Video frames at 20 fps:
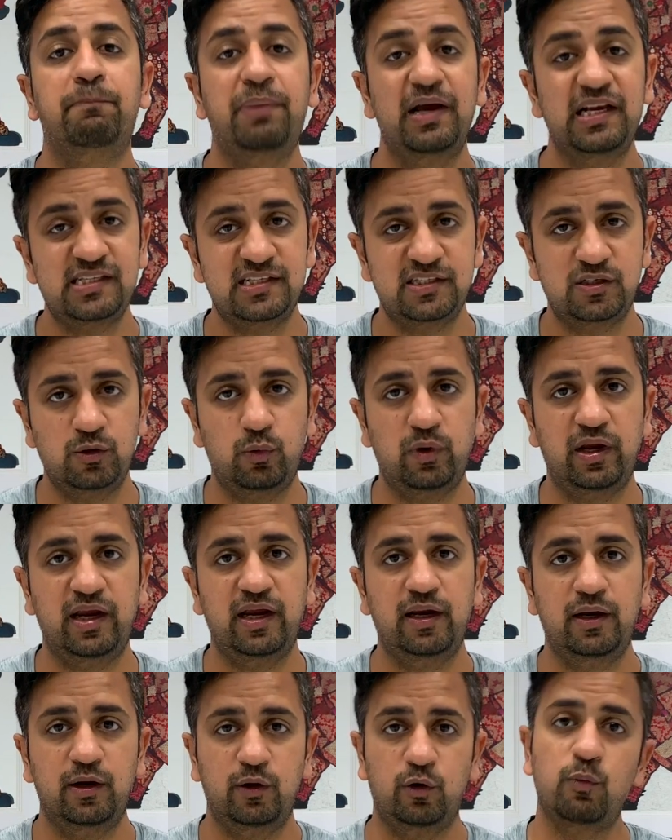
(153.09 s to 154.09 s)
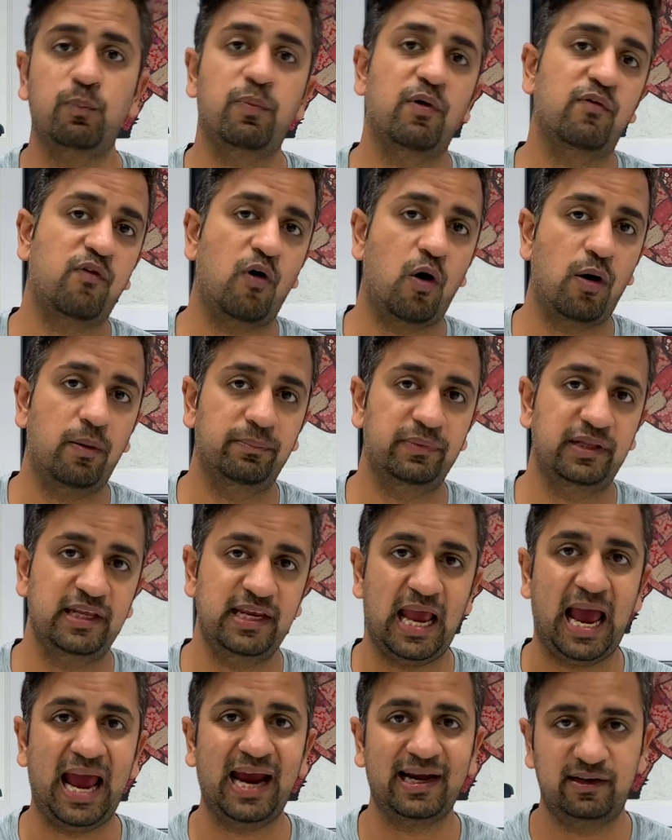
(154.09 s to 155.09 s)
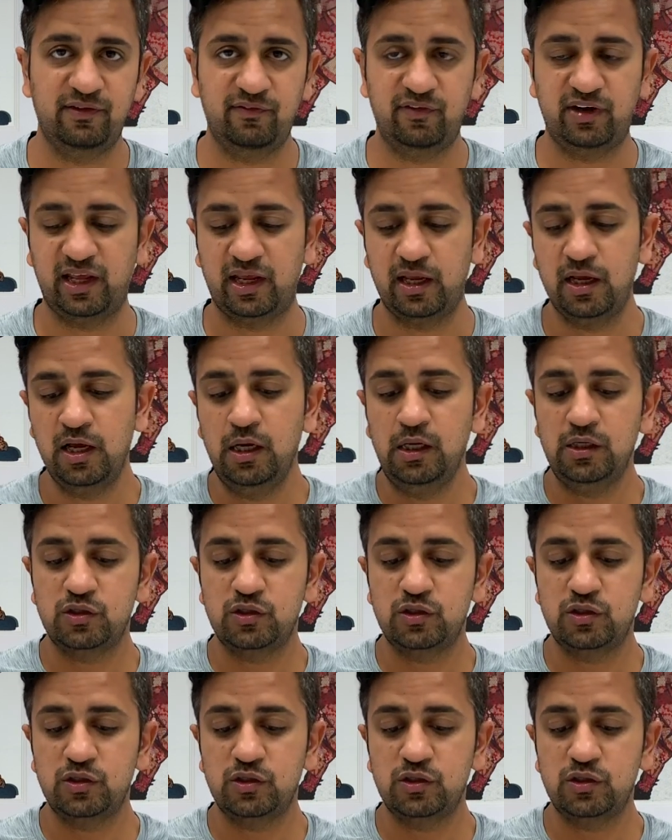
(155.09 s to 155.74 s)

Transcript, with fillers: best way to perform the activity.